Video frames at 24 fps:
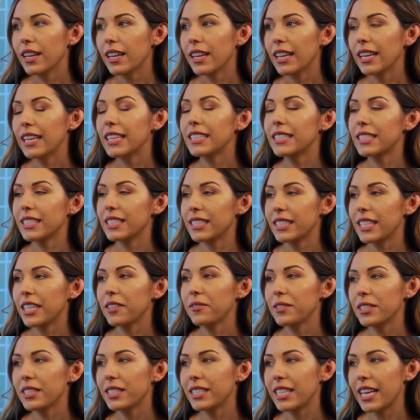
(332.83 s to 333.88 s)
Is it
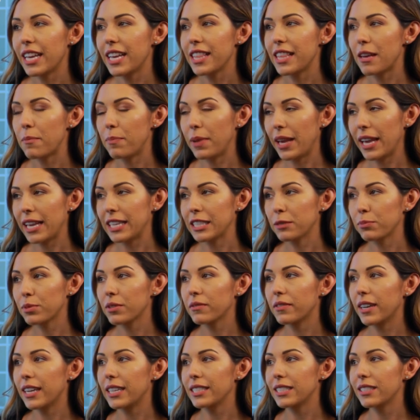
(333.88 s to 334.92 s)
safe to say that P.A.C.E
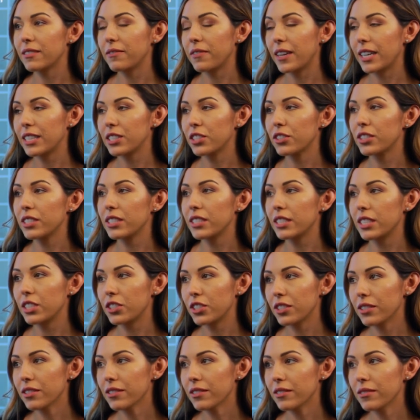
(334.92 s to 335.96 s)
provides a faster decision?